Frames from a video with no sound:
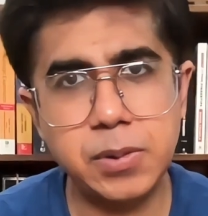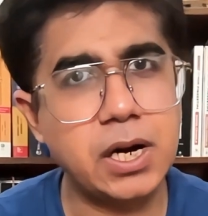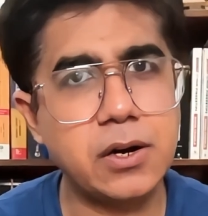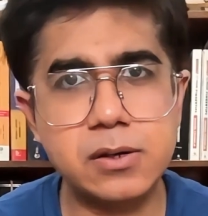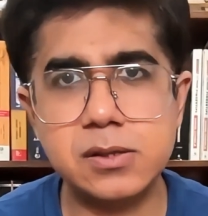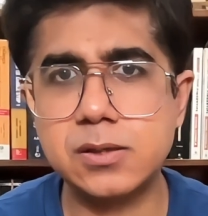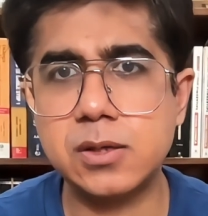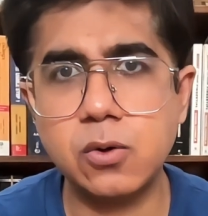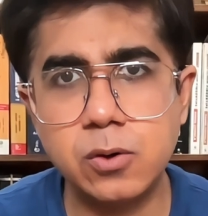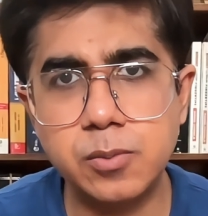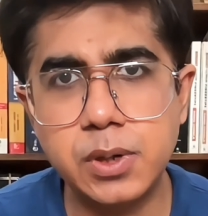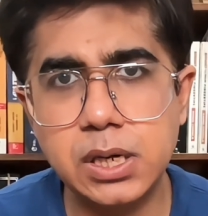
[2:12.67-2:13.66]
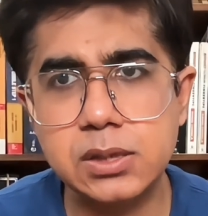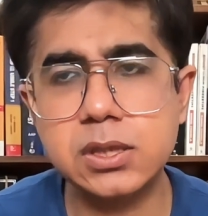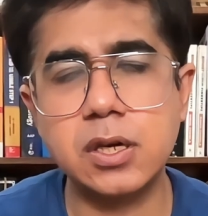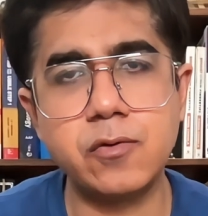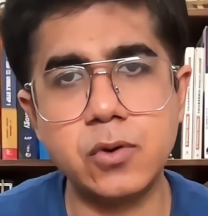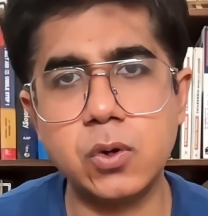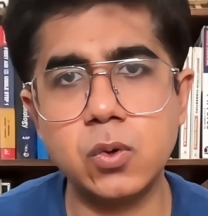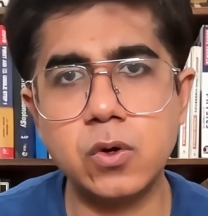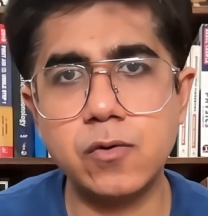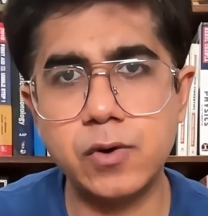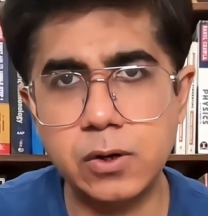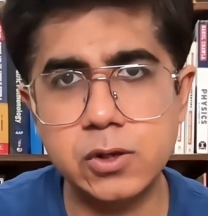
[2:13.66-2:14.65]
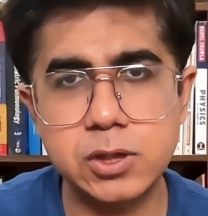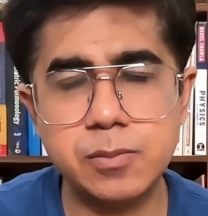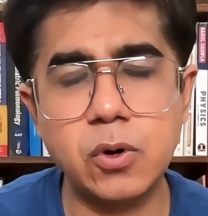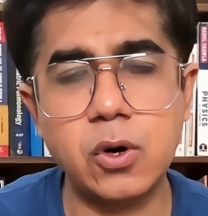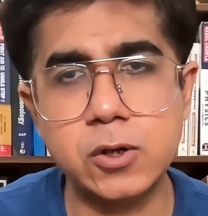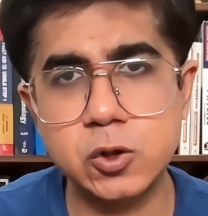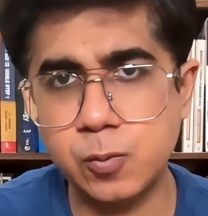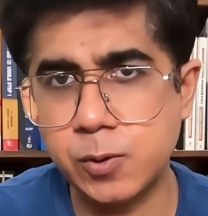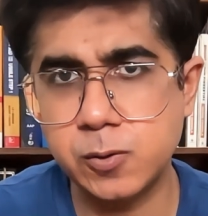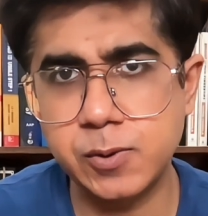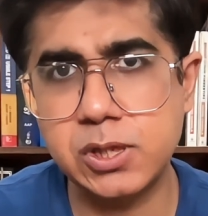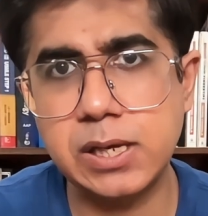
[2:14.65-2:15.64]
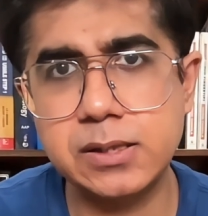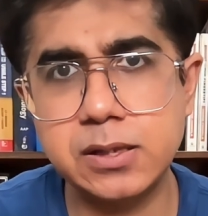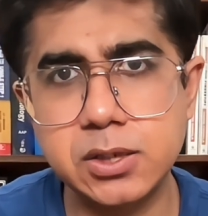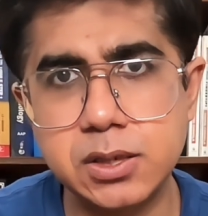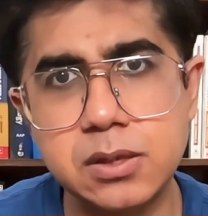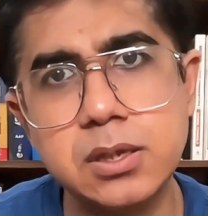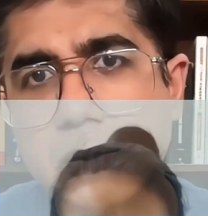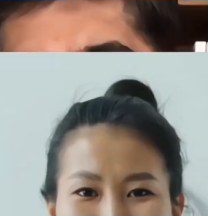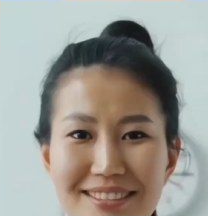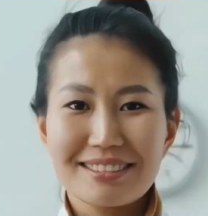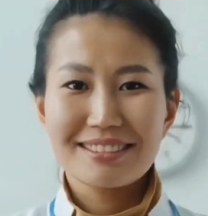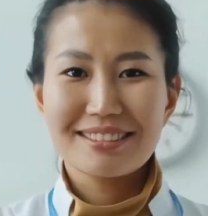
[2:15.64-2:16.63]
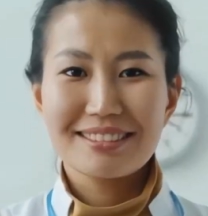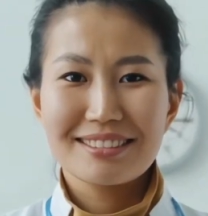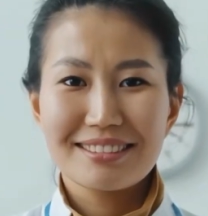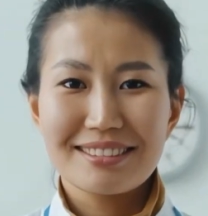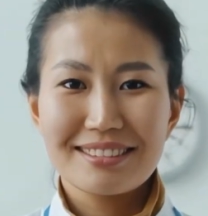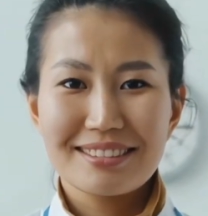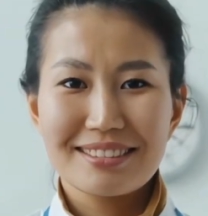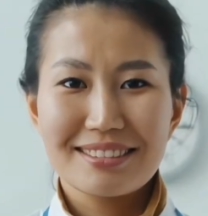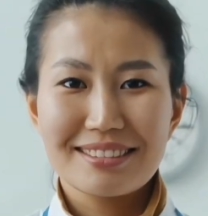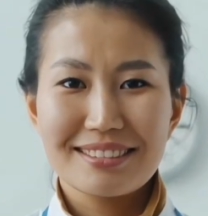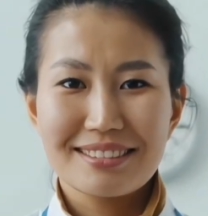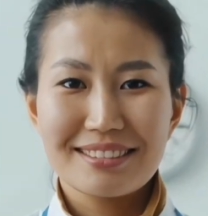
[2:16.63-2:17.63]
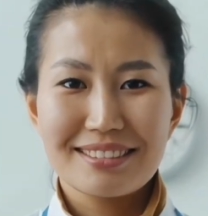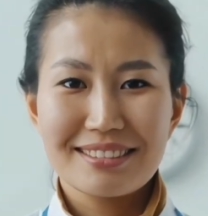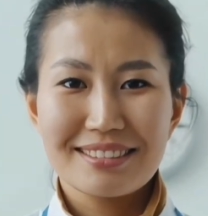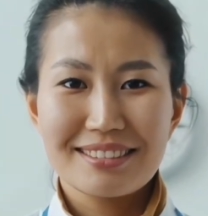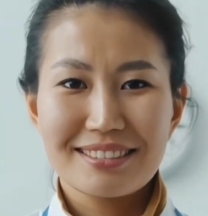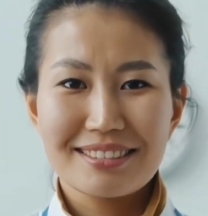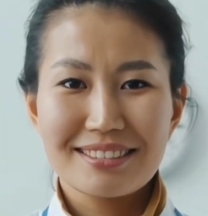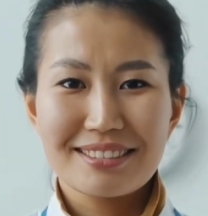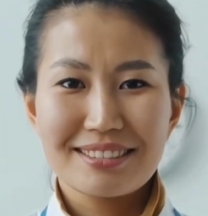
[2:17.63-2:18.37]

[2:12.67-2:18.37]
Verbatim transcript: pediatrics is a good branch. If you do a fellowship or a super specialization, the career growth is going to be good.